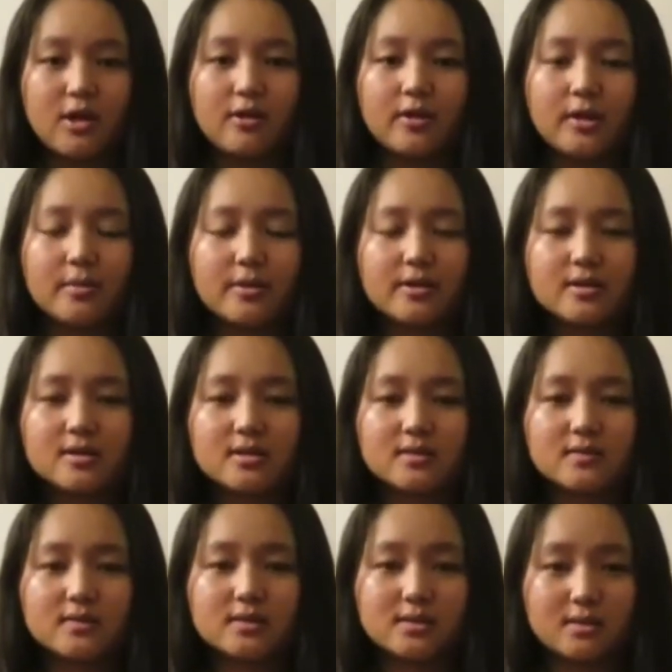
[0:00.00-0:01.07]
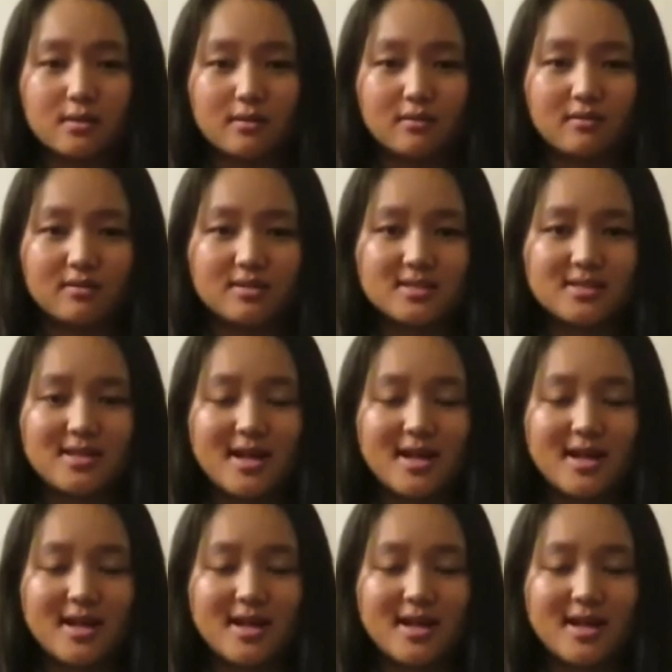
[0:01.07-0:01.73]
numerous of souls,